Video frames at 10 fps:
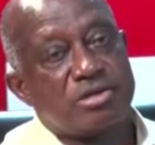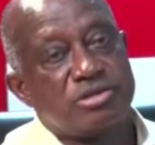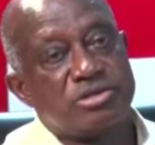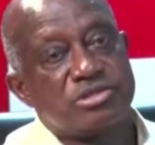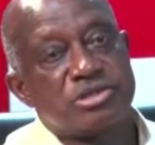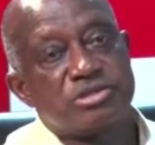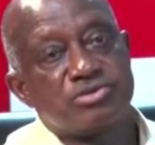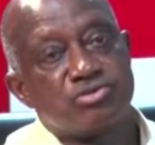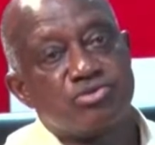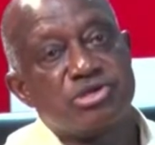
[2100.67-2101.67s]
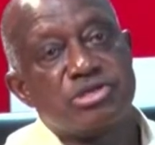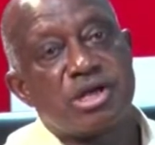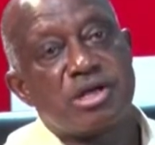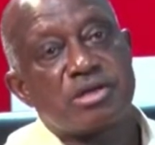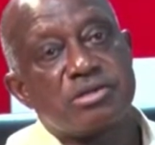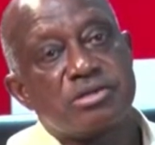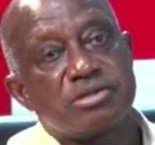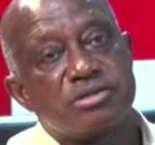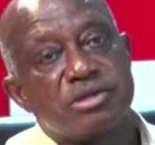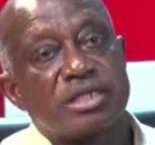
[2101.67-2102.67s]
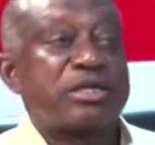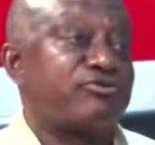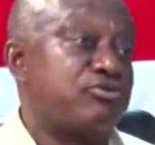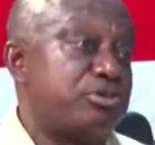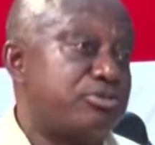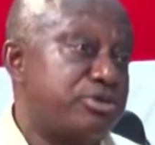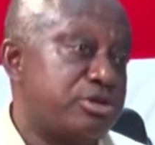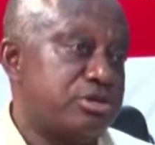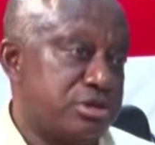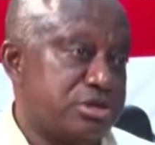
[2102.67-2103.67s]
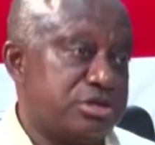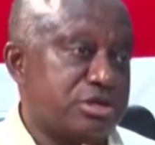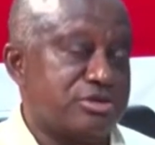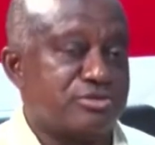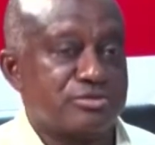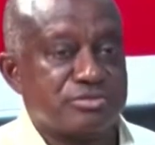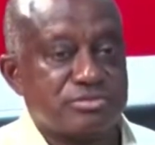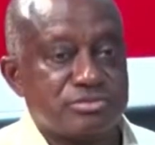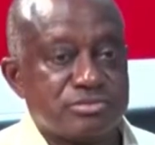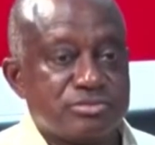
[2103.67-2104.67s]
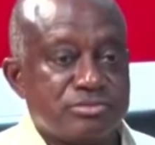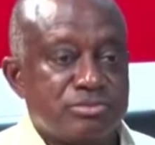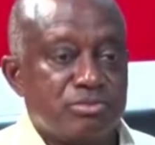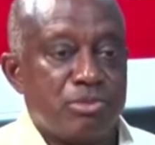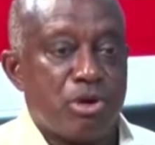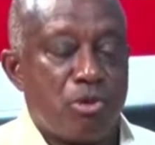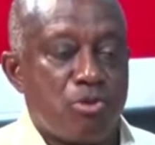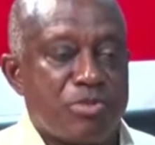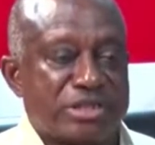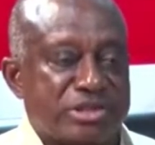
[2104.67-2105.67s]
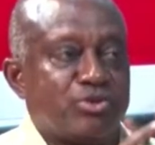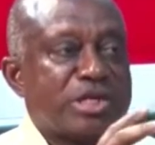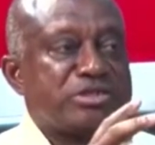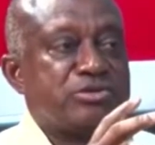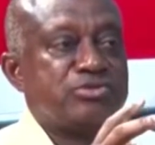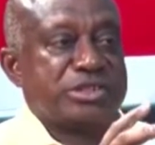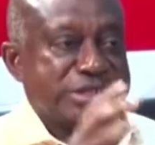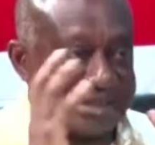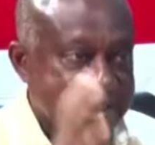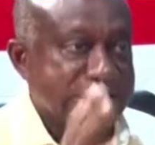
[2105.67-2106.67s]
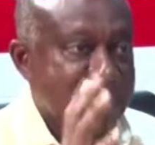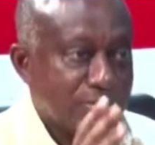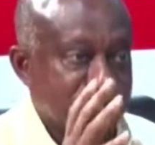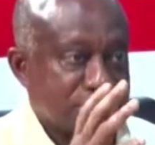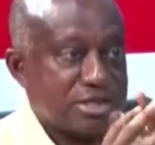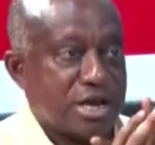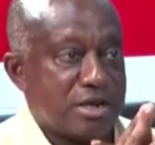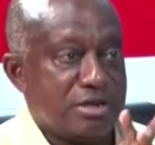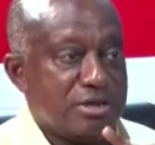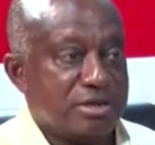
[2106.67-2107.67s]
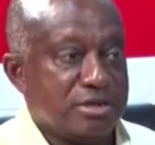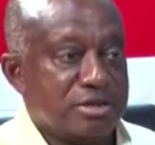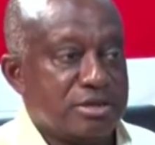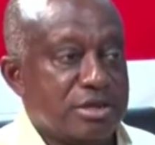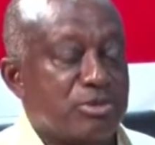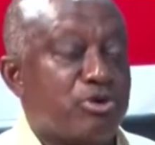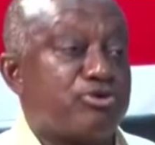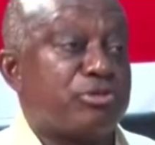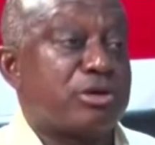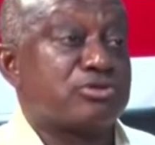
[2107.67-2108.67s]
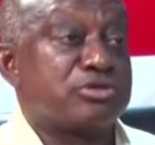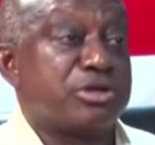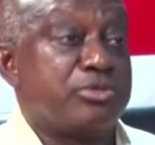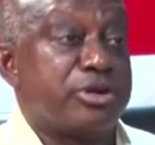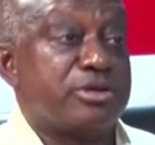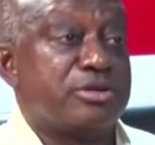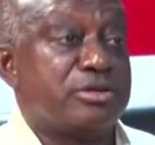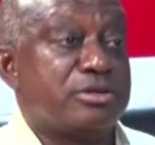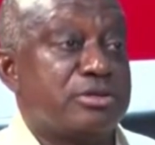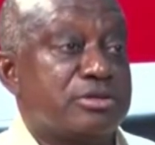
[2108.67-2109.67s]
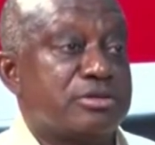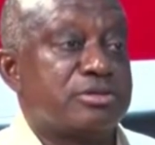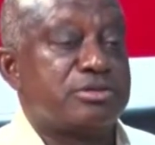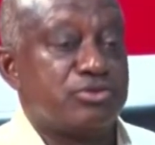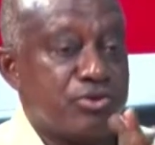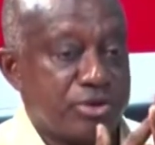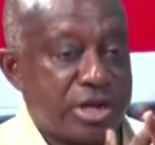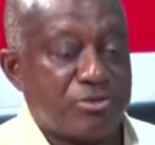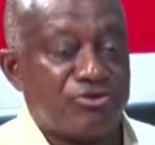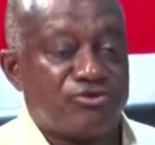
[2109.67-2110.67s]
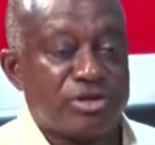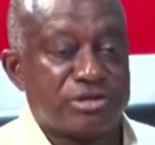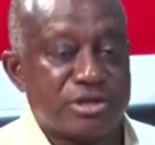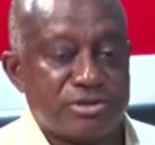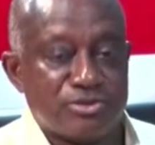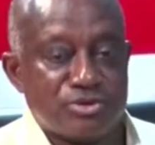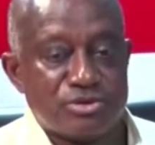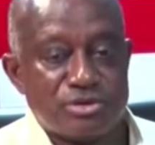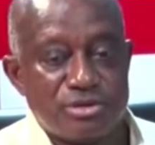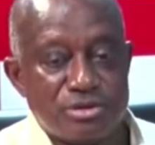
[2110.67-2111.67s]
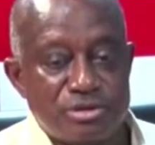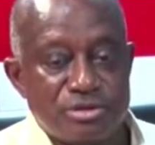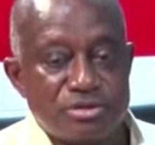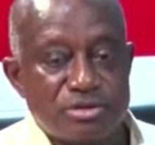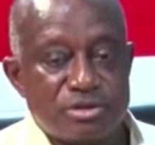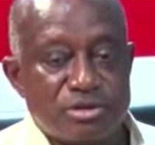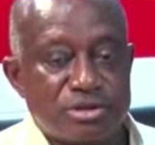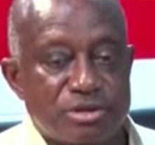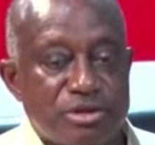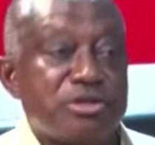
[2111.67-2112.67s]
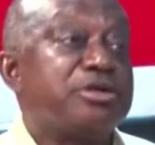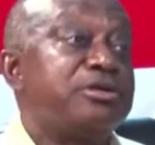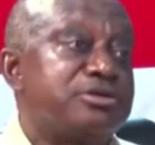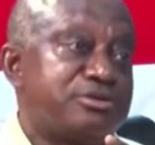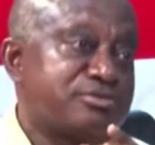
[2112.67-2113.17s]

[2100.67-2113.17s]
initially no benya atamfo bebre initially no be o mo beti wase hu se sei na wote a e ma wadwuma no so yemre enti wo hwe ya me first term no no nye easy